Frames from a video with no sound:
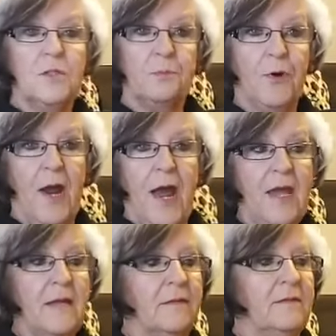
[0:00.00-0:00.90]

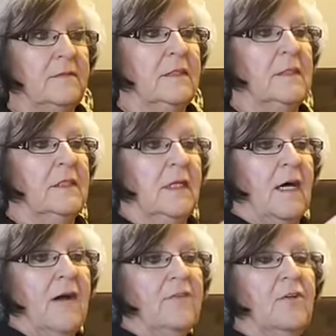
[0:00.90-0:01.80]
spray.
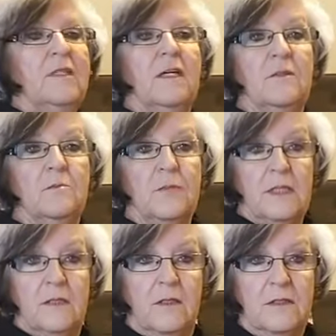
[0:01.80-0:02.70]
I've heard nothing
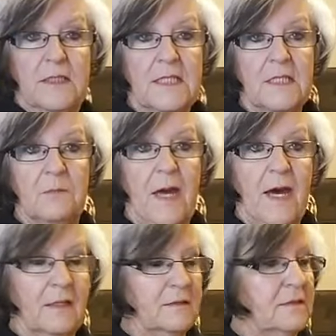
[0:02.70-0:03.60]
but good things
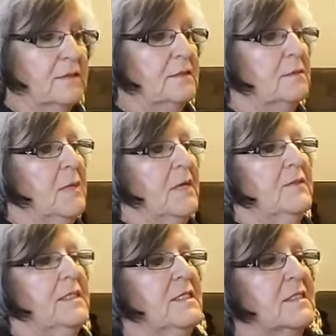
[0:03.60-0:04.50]
about
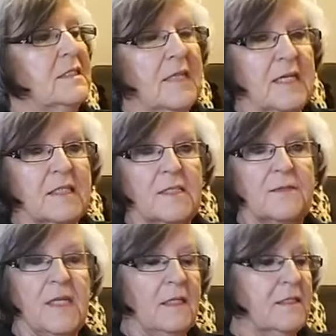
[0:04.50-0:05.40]
this.
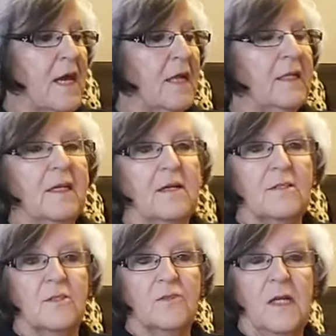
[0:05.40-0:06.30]
It's highly
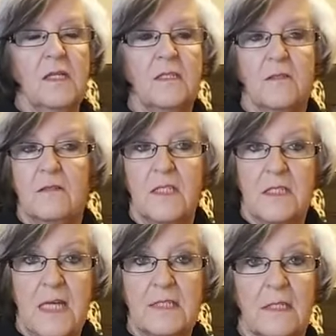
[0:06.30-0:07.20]
concentrated, so it just
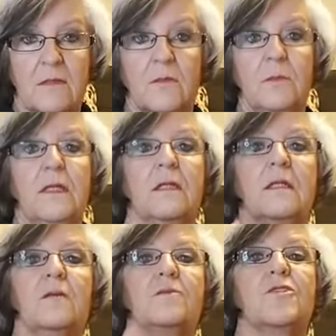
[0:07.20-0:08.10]
takes a
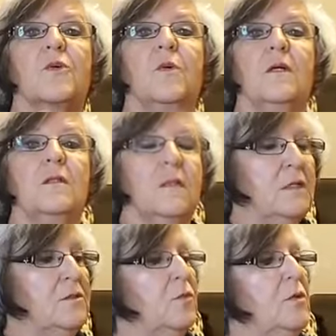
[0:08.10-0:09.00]
little squirt
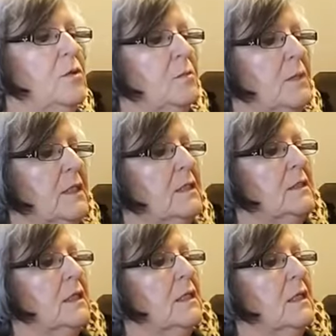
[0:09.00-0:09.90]
in your room, and it
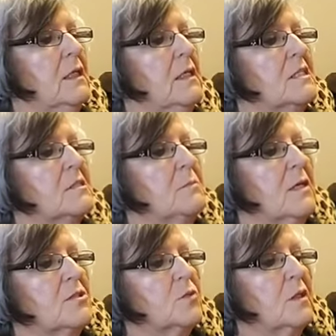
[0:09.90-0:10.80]

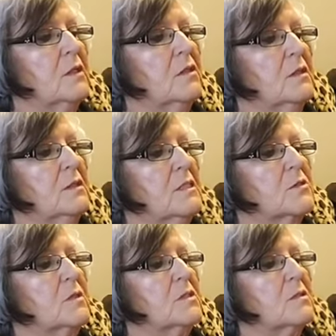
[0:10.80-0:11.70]
smells really good.
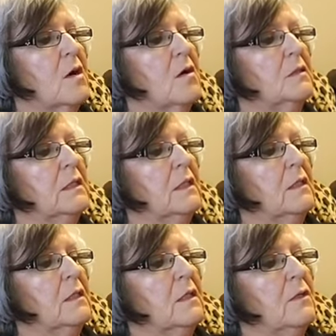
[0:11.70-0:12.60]
This one's called
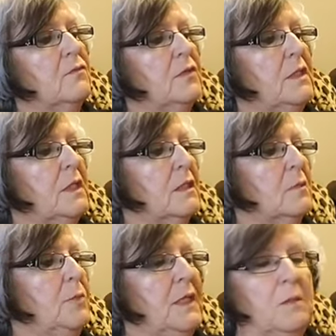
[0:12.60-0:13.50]
Vanilla
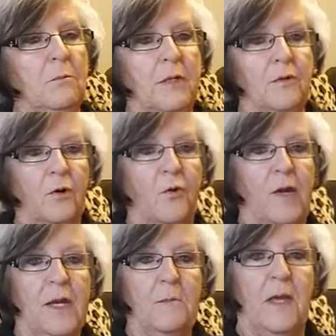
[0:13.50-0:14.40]
Bean
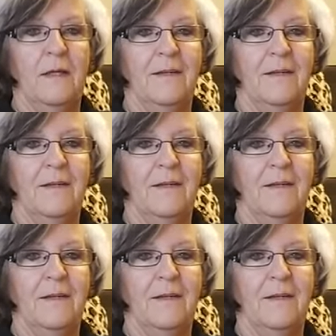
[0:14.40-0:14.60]
Buttercream.